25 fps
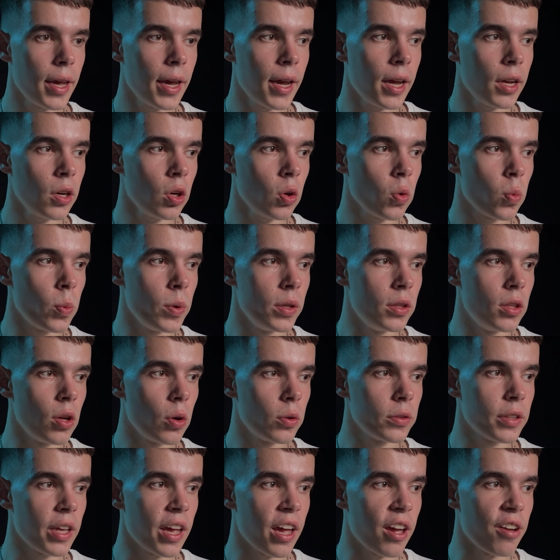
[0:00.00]
and we
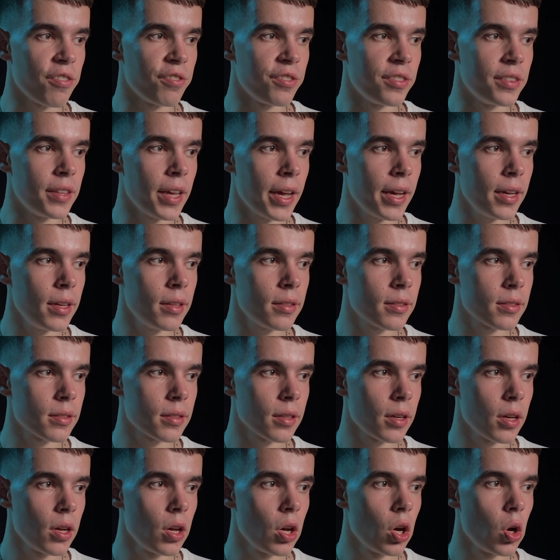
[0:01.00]
don't have
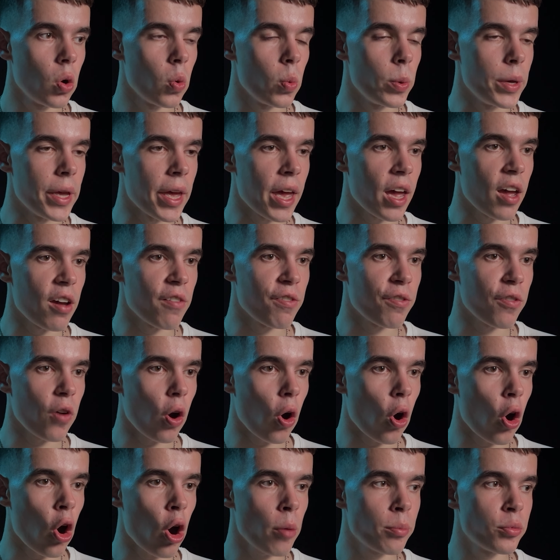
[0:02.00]
days, we have
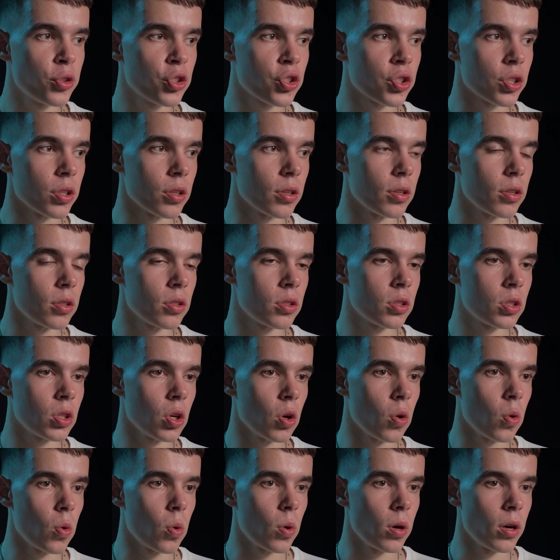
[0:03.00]
option.
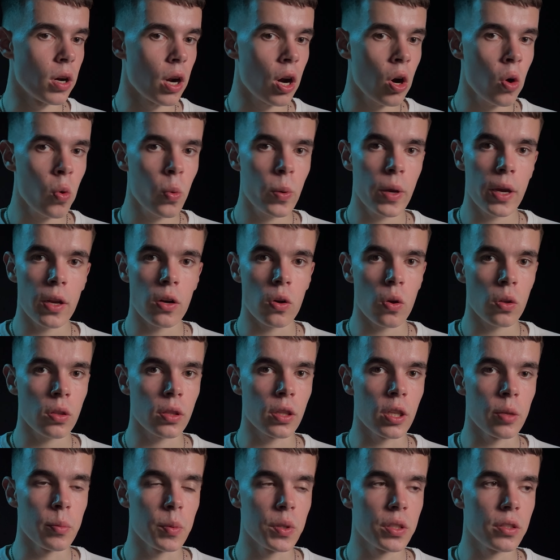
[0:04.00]
So now we are not
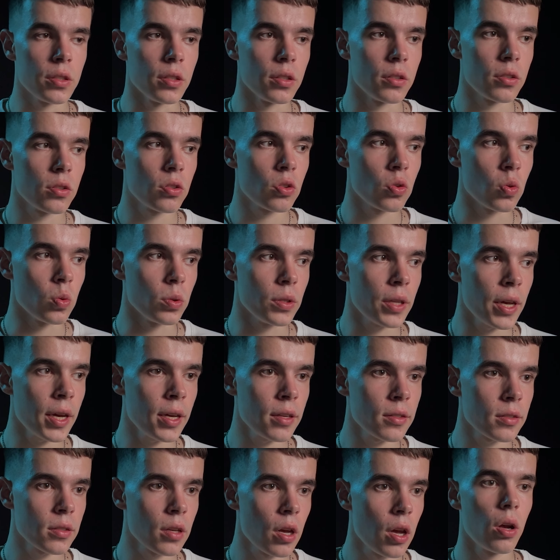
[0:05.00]
limited to
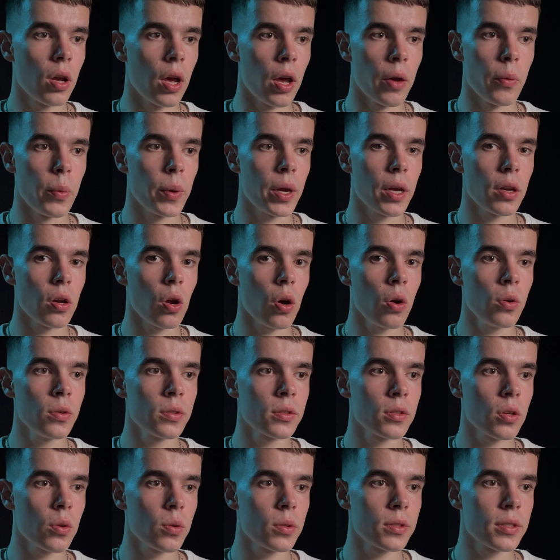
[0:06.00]
days. We can
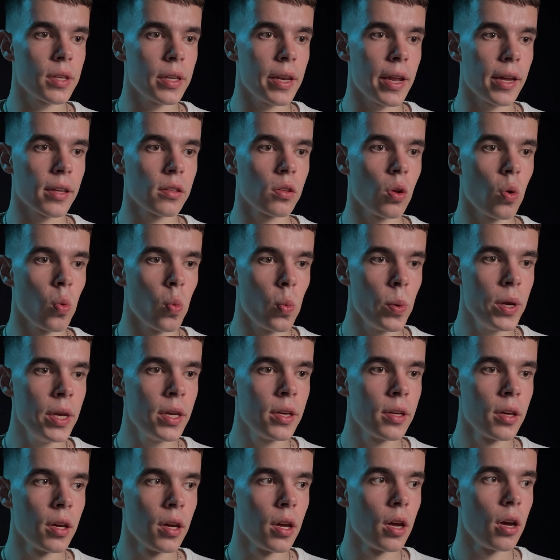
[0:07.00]
also select
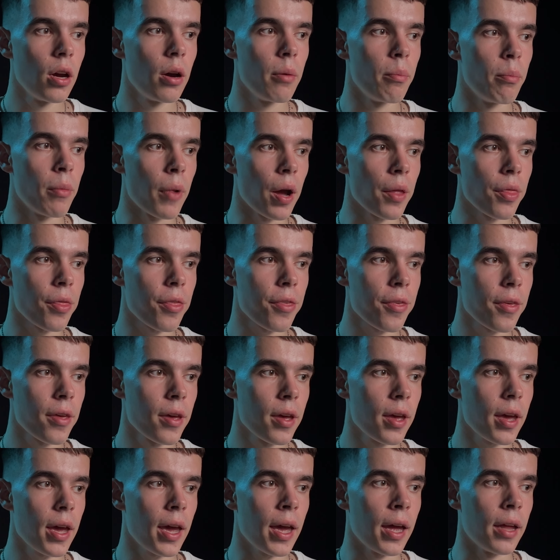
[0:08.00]
week, month,
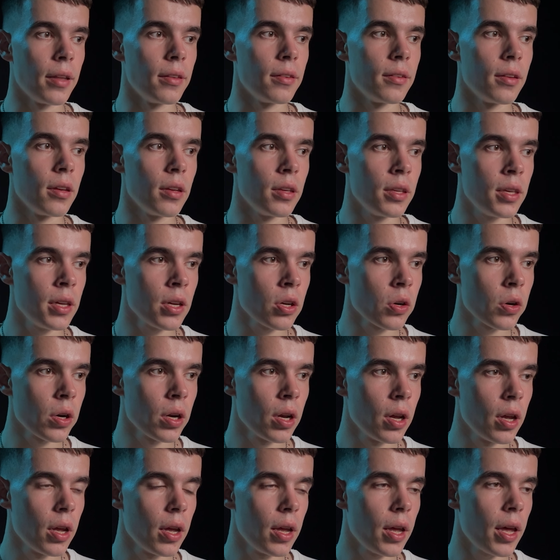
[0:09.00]
and year.
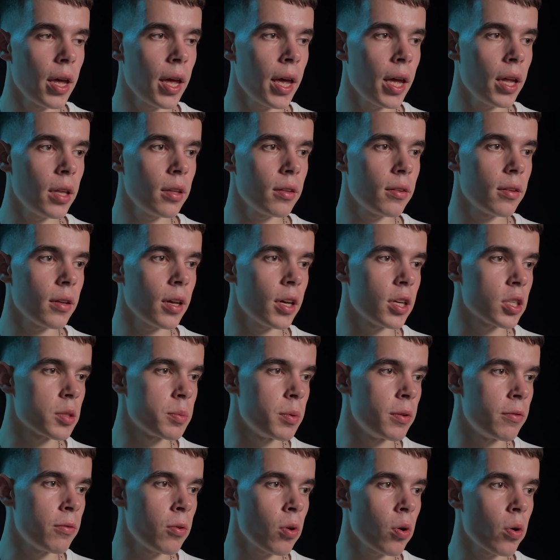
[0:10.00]
And as
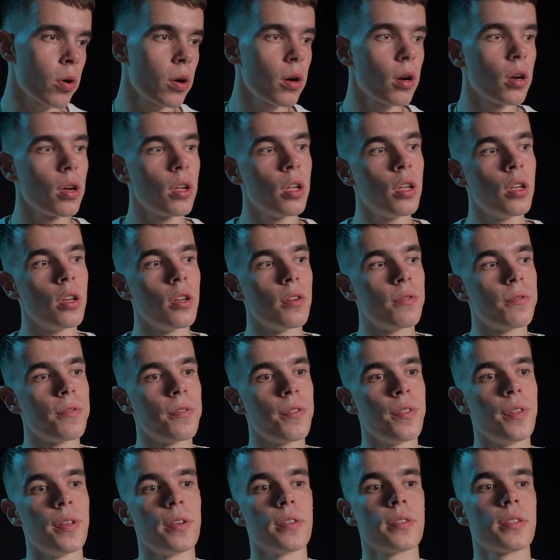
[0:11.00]
before, if
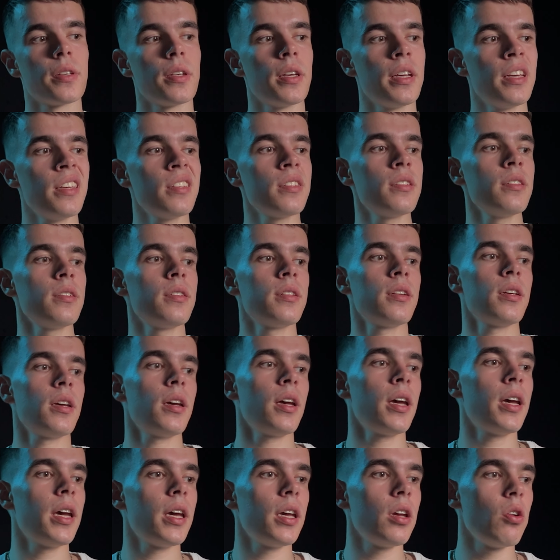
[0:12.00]
this isn't
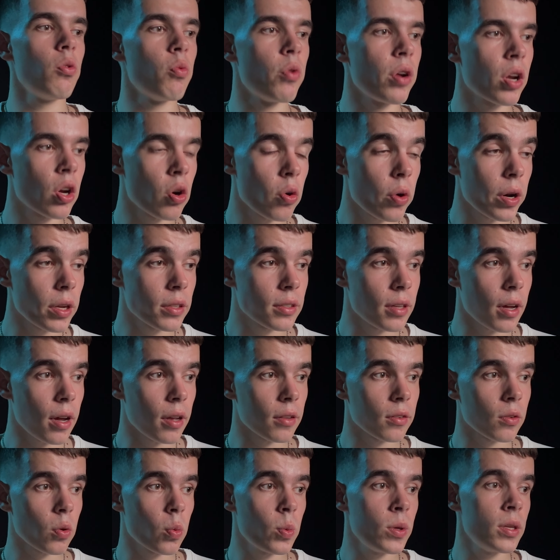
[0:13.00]
a recurring
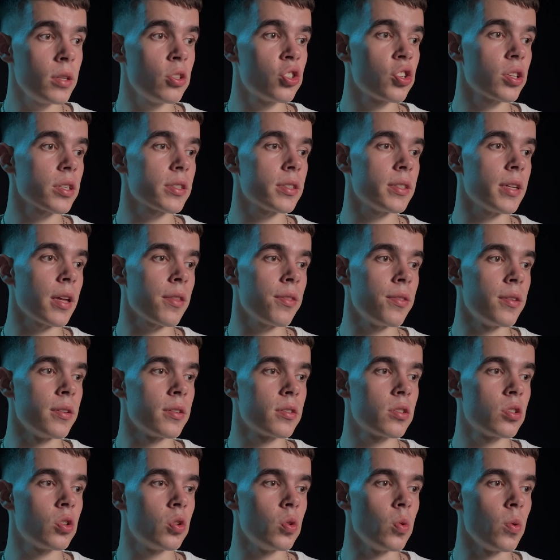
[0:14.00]
task, we just set
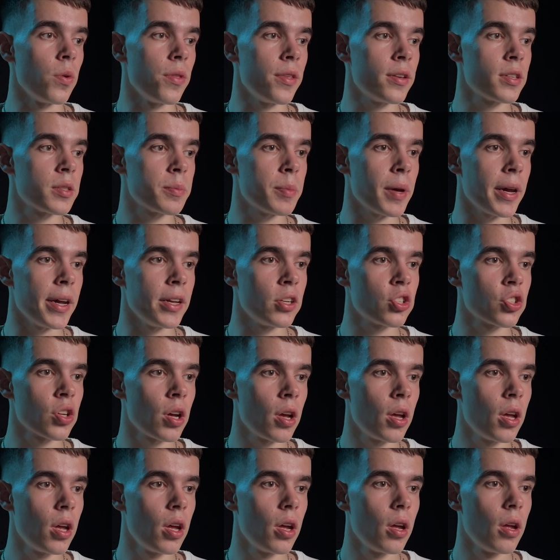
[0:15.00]
this to this page
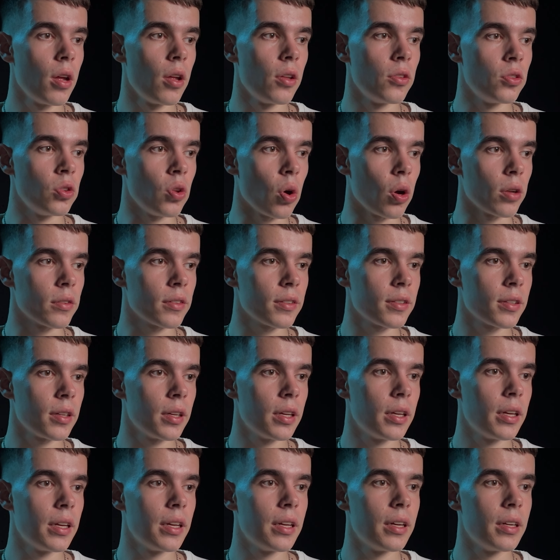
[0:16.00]
dot
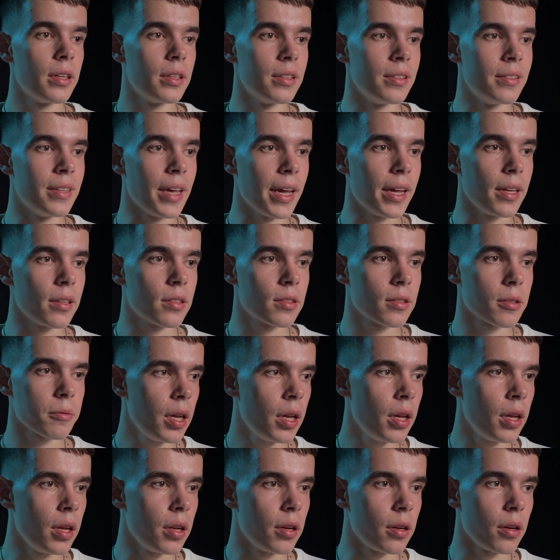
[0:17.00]
date.
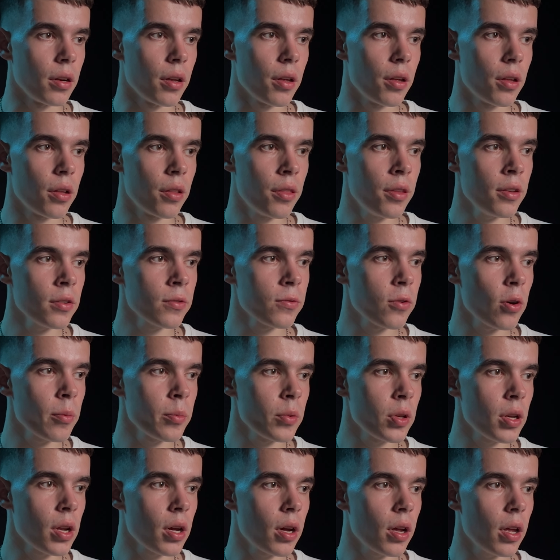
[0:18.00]
In this
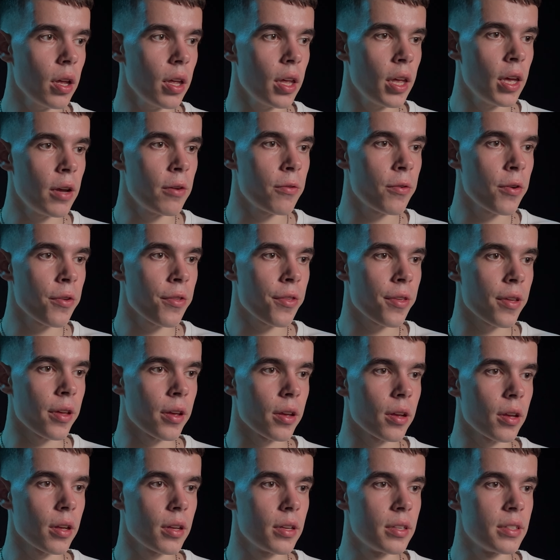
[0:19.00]
formula,
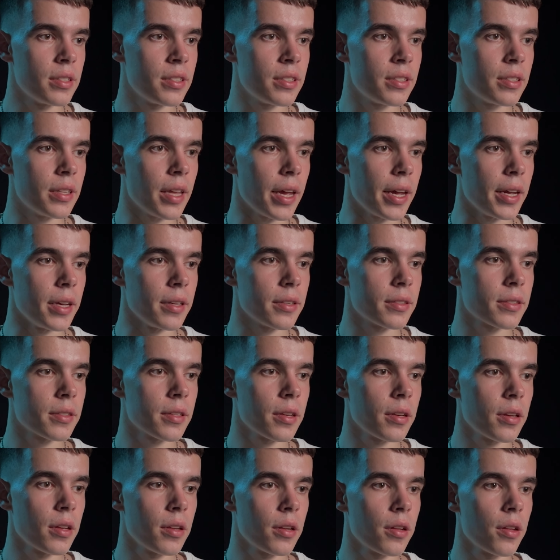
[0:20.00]
everything stays
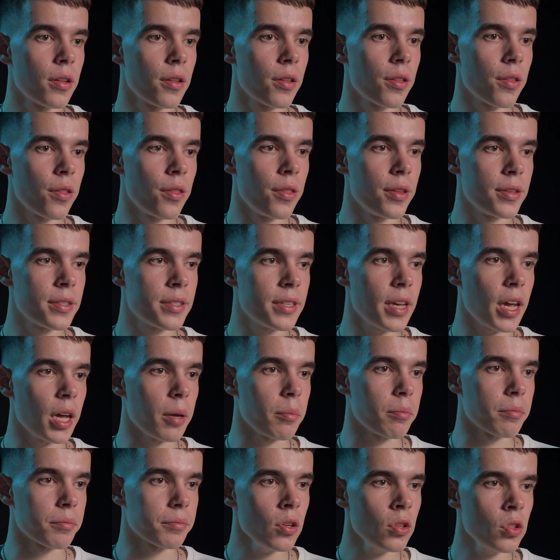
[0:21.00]
the
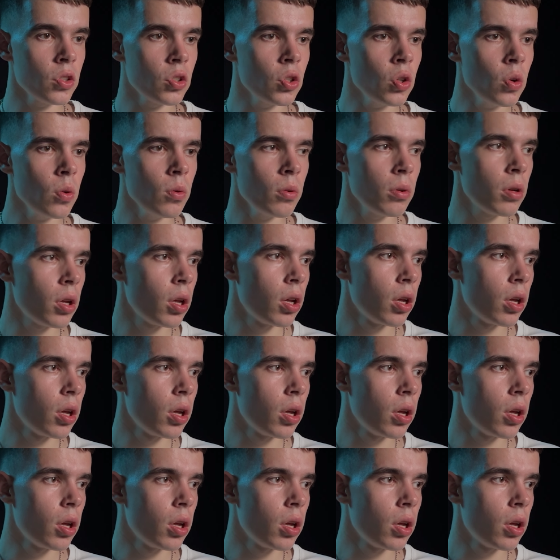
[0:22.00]
same. So